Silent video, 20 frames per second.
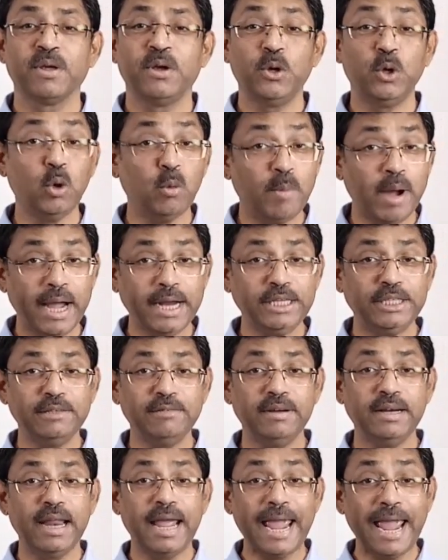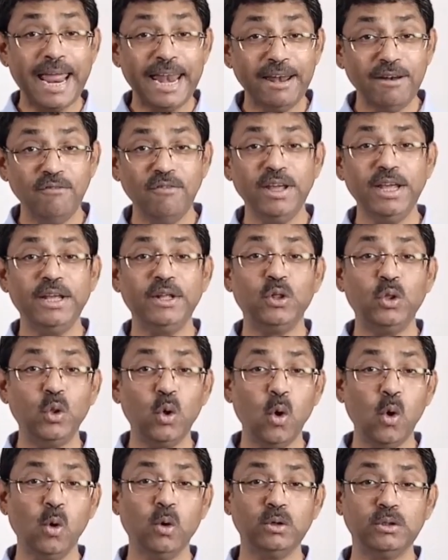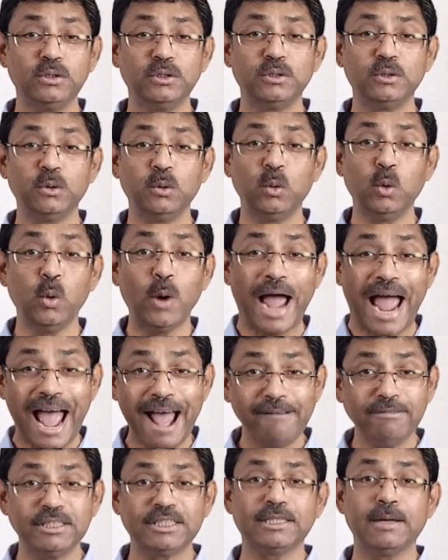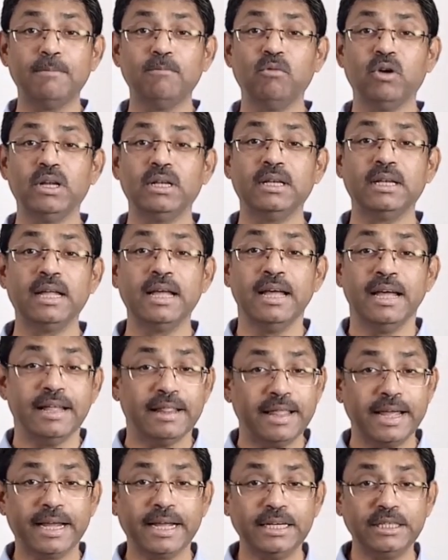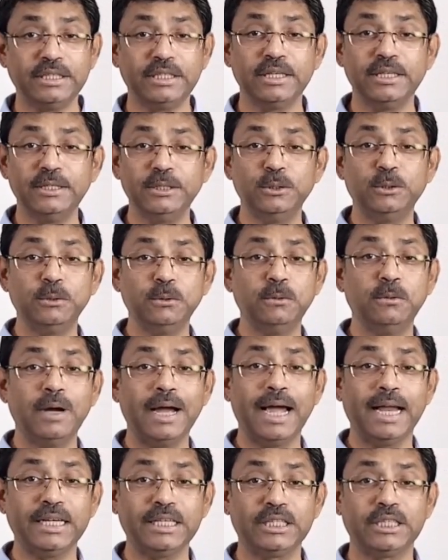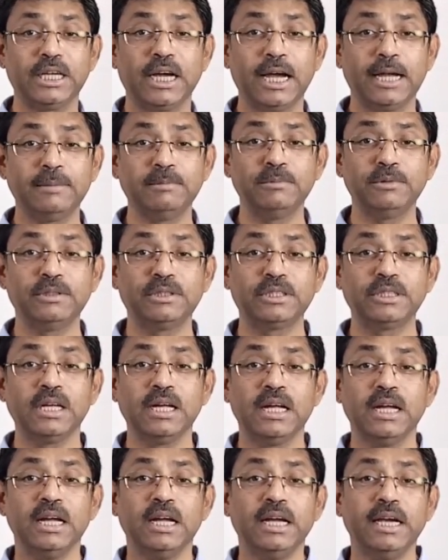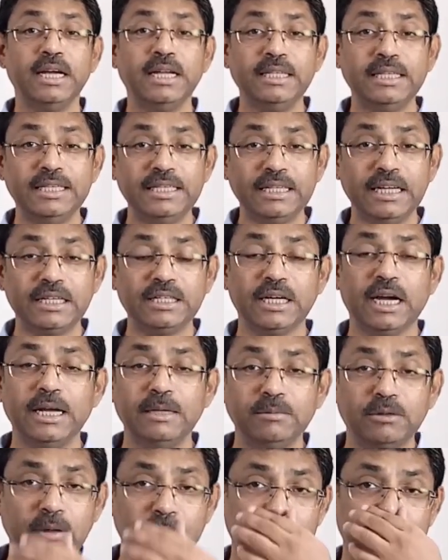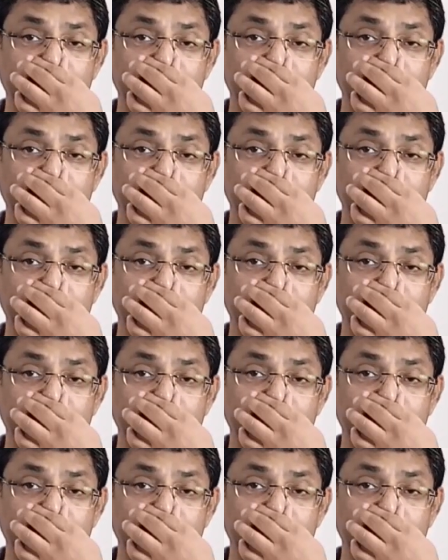You might even envy those who have someone they can turn to at times in the times of